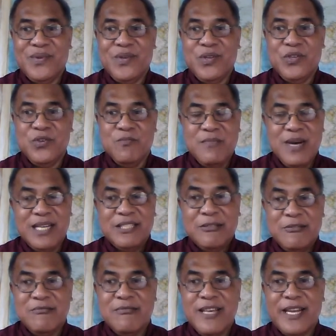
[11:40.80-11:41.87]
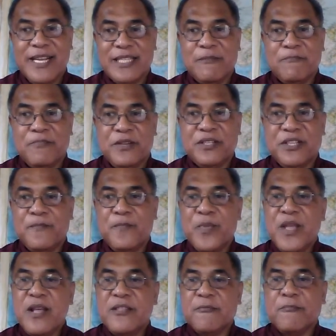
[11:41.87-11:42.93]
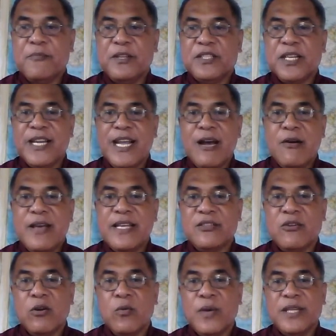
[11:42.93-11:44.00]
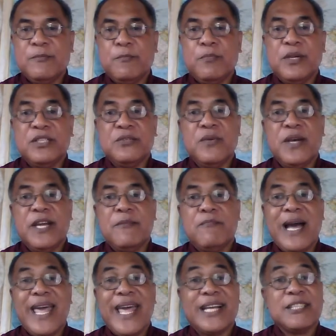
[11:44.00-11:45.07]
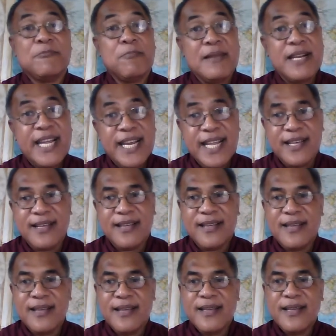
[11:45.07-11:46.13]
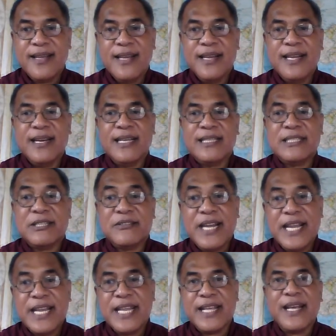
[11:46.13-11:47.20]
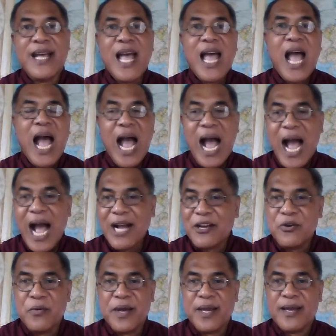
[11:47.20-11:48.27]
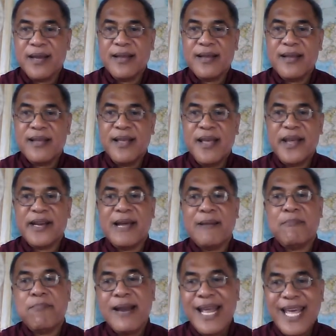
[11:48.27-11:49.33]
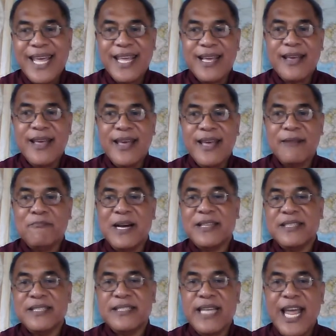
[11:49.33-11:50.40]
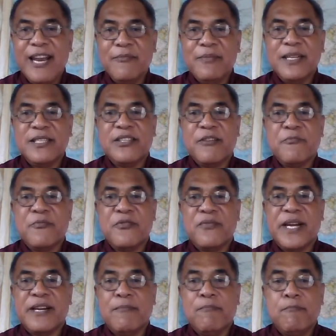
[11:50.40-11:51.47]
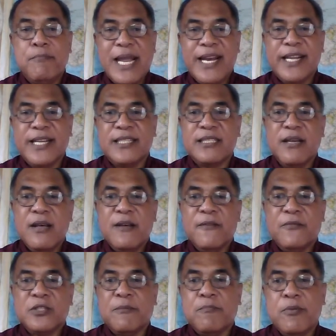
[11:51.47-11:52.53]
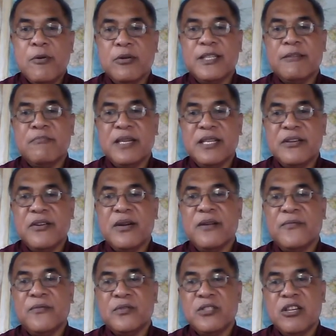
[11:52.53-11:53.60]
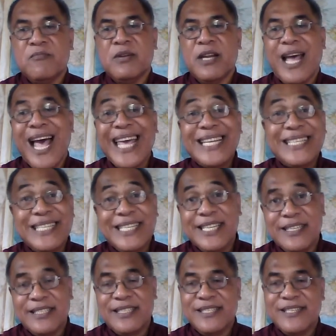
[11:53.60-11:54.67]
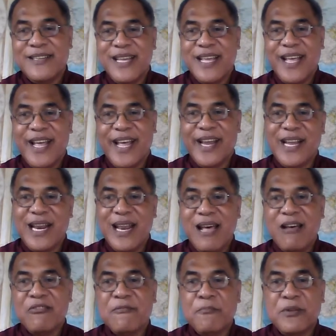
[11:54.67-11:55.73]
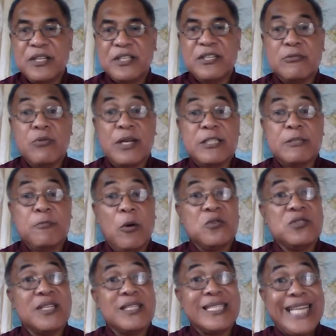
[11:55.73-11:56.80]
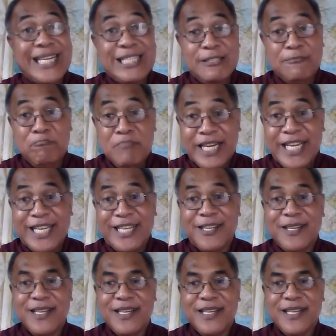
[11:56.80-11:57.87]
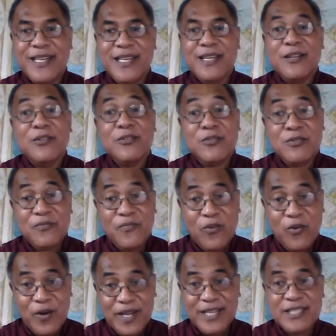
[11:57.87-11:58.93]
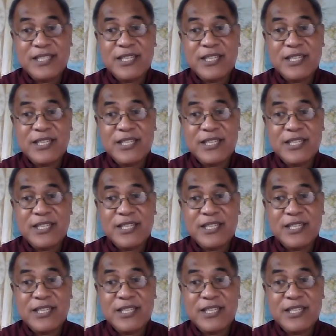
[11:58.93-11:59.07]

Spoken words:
You must do that as a preacher. The preacher now, as always, persuades by explaining, illustrating, arguing, and applying, and by these elements they provide a balance for supporting material for sermon ideas and allow the preachers to expose the text meaning for his